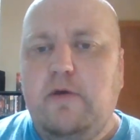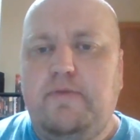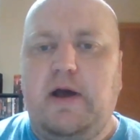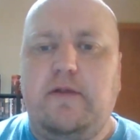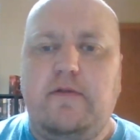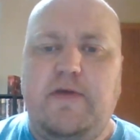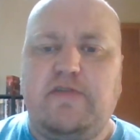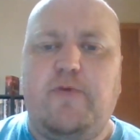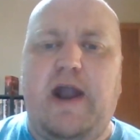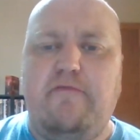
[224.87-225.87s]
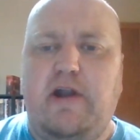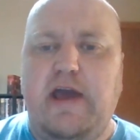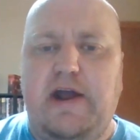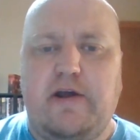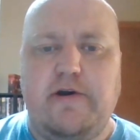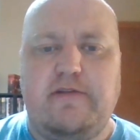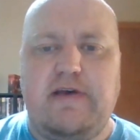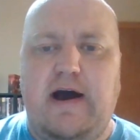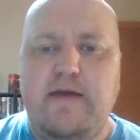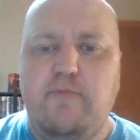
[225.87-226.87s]
But this one I really had a good
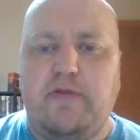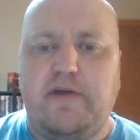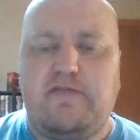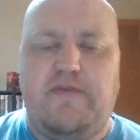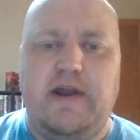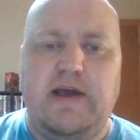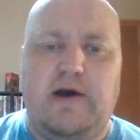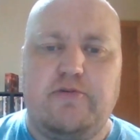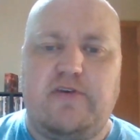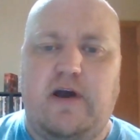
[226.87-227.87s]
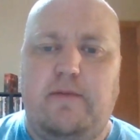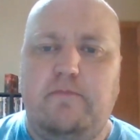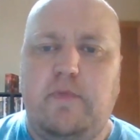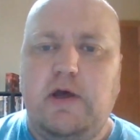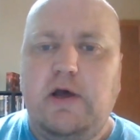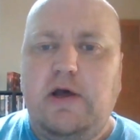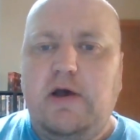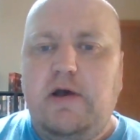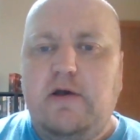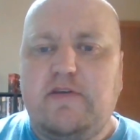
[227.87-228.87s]
time with. It's funny how some
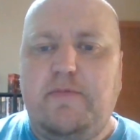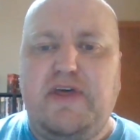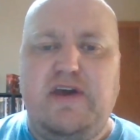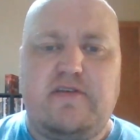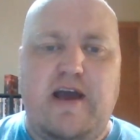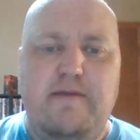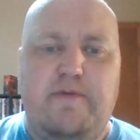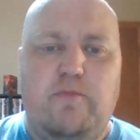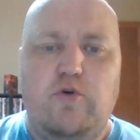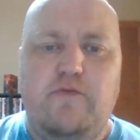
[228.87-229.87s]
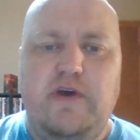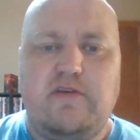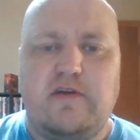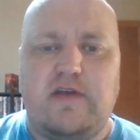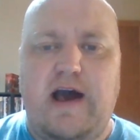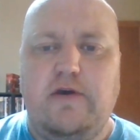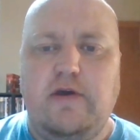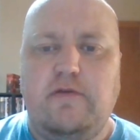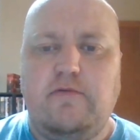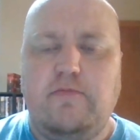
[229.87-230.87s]
of these type of movies,
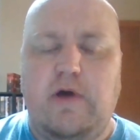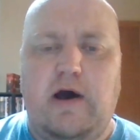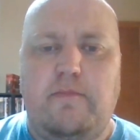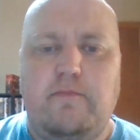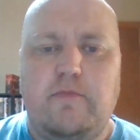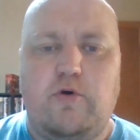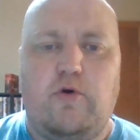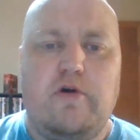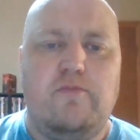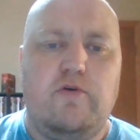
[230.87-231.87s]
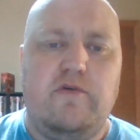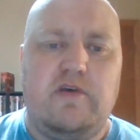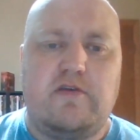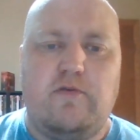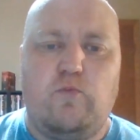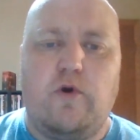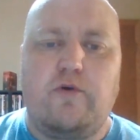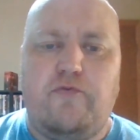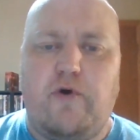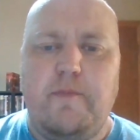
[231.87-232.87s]
Italian horror movies,
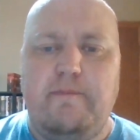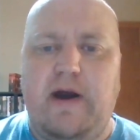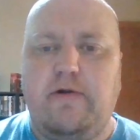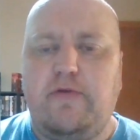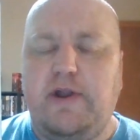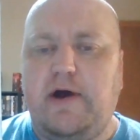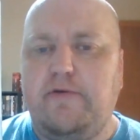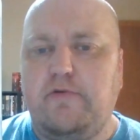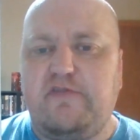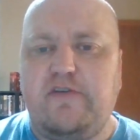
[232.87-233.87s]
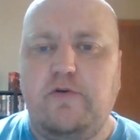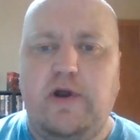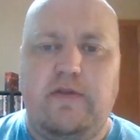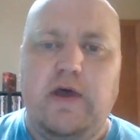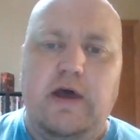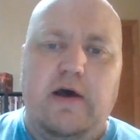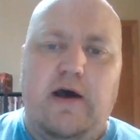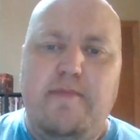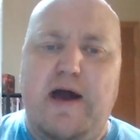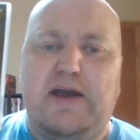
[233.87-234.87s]
work for me better than others do. And
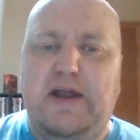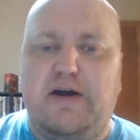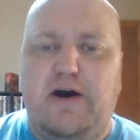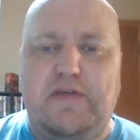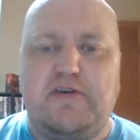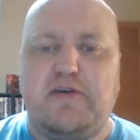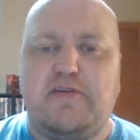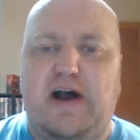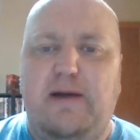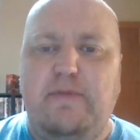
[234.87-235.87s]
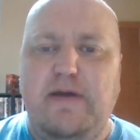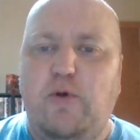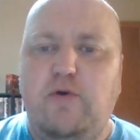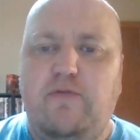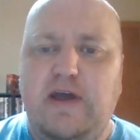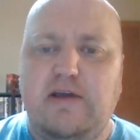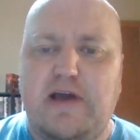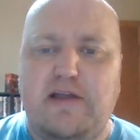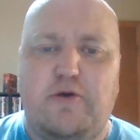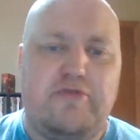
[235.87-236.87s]
I'm not going to call this a zombie movie because
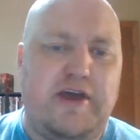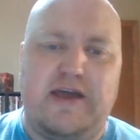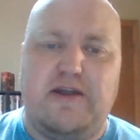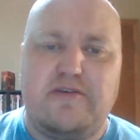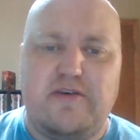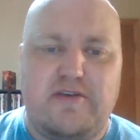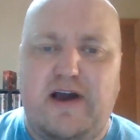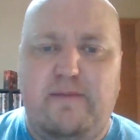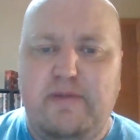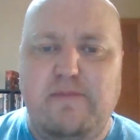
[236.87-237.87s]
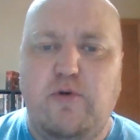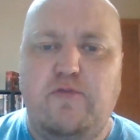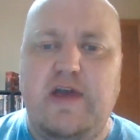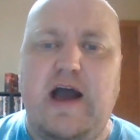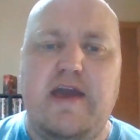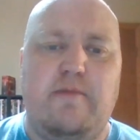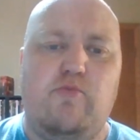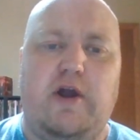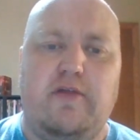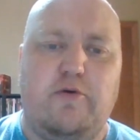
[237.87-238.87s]
I don't think it is a zombie movie. I am
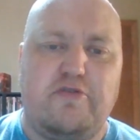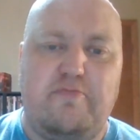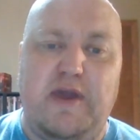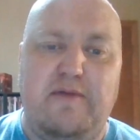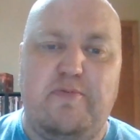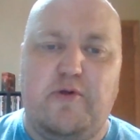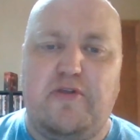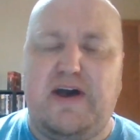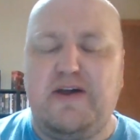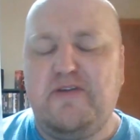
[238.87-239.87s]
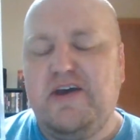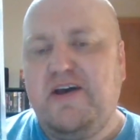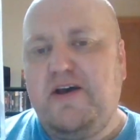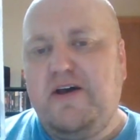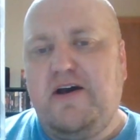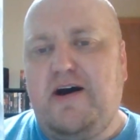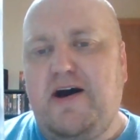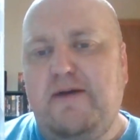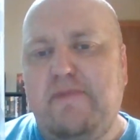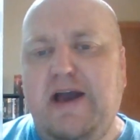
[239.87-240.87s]
one of those people that
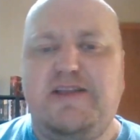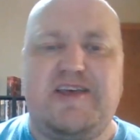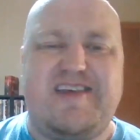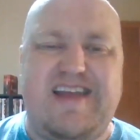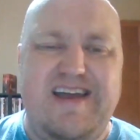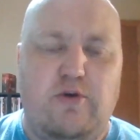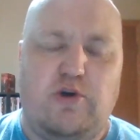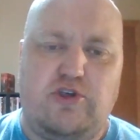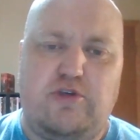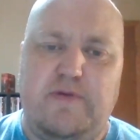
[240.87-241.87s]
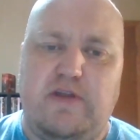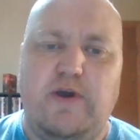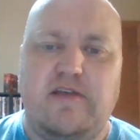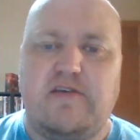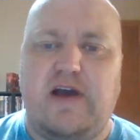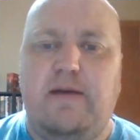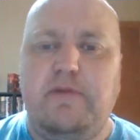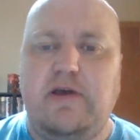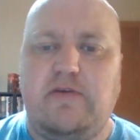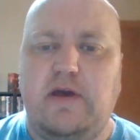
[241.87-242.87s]
I distinguish between
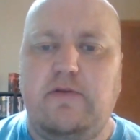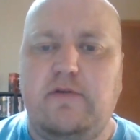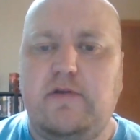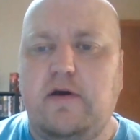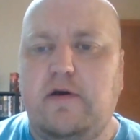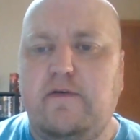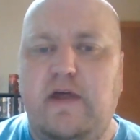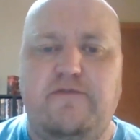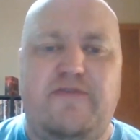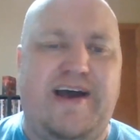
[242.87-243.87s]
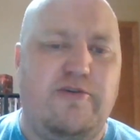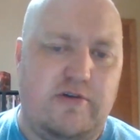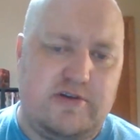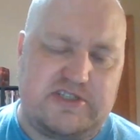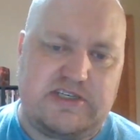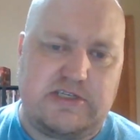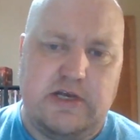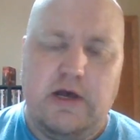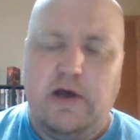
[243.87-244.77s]
zombies and virus.